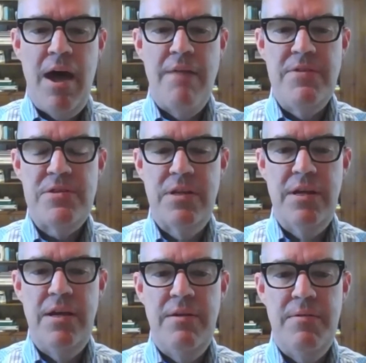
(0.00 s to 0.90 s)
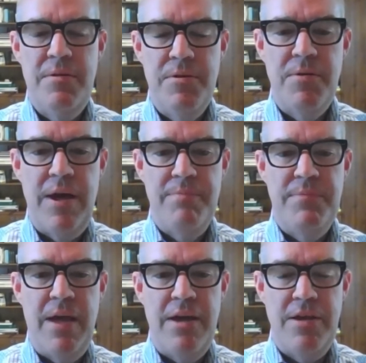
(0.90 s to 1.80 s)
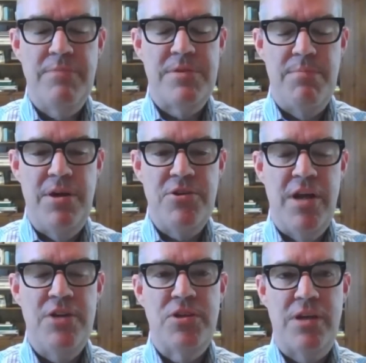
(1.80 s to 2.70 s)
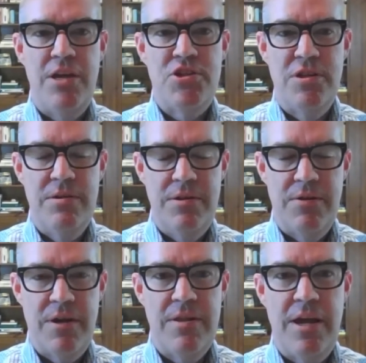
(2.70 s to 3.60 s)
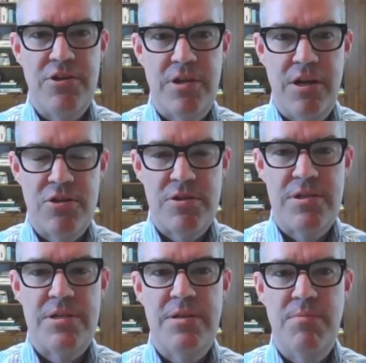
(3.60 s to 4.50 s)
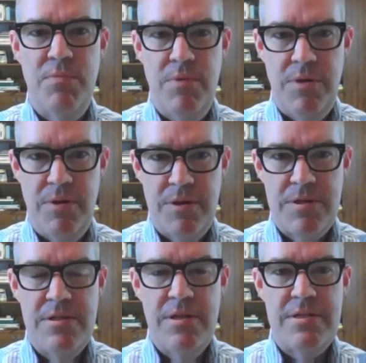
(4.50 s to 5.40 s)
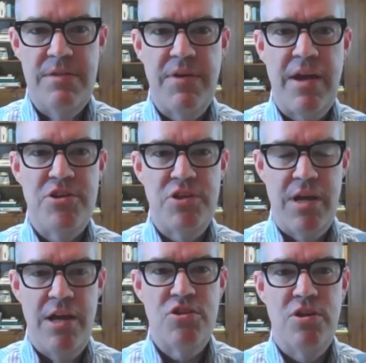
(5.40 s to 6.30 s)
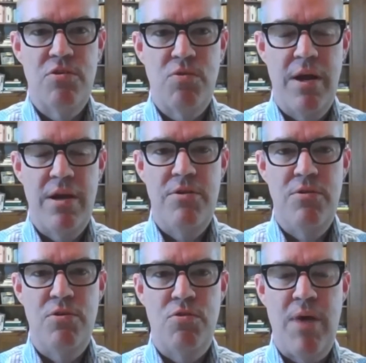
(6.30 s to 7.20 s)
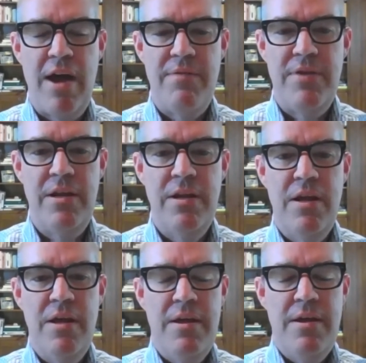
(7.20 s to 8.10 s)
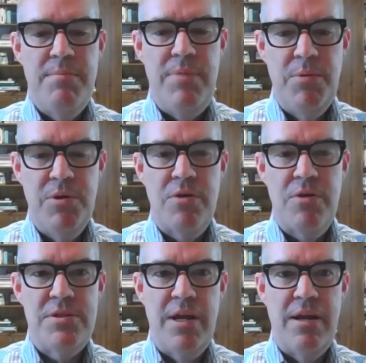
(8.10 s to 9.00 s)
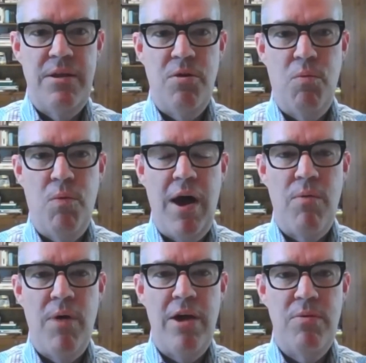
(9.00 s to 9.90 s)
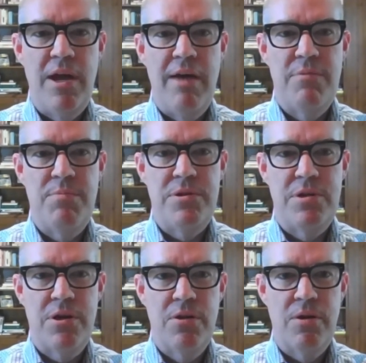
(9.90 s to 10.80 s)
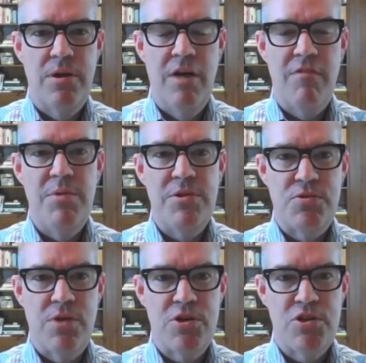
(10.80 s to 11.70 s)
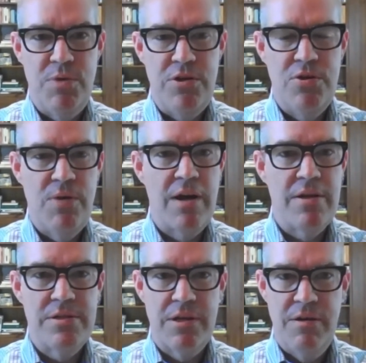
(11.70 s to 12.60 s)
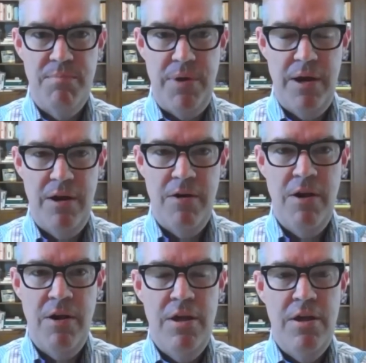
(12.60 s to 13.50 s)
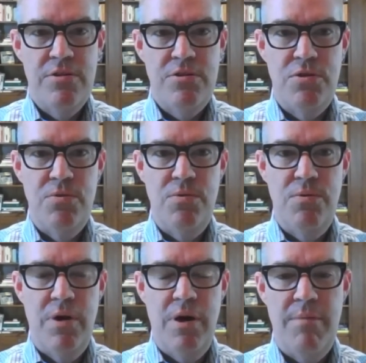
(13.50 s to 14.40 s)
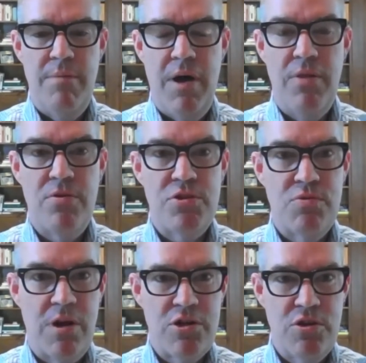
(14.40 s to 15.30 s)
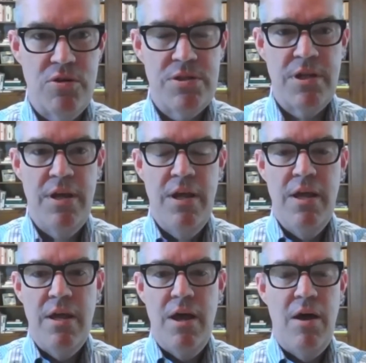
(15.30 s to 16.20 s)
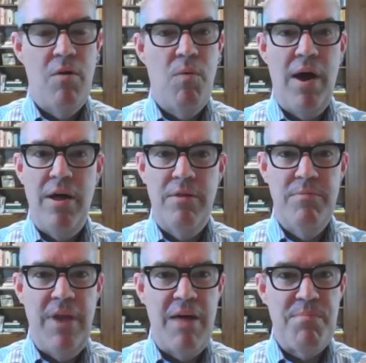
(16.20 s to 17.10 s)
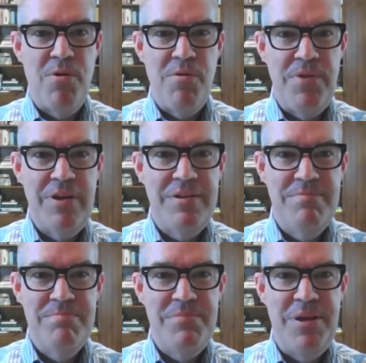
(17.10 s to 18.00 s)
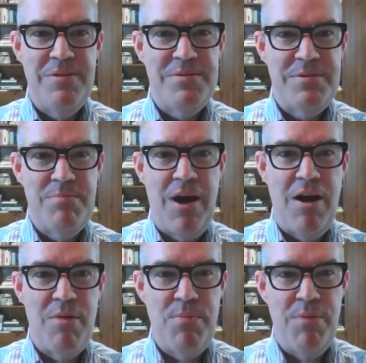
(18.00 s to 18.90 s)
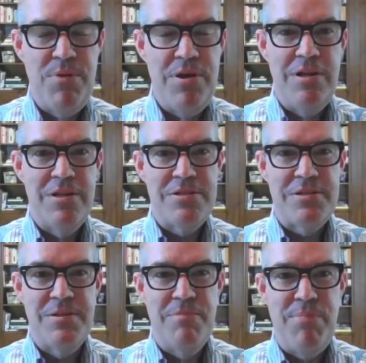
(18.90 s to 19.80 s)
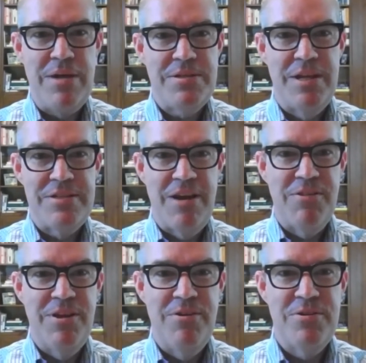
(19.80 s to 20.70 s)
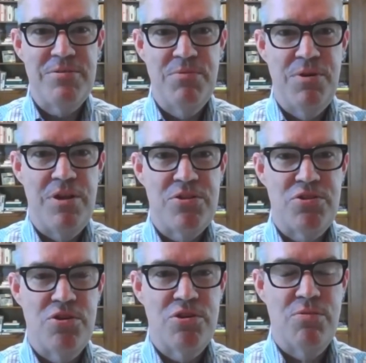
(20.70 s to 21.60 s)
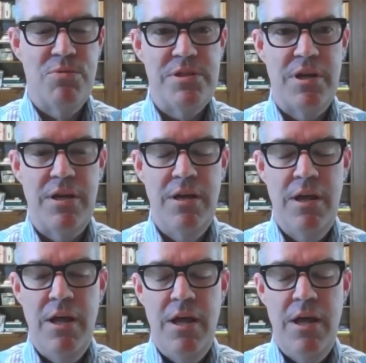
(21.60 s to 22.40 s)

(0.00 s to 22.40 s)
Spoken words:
Obviously, you know, as I mentioned, education, you know, kind of the educational system, you know, the civic education, driving people to understand, you know, why do we have the particular government structure we do? How does it compare to other structures? While not perfect, it's our opinion is the best that's out there, as Churchill would say.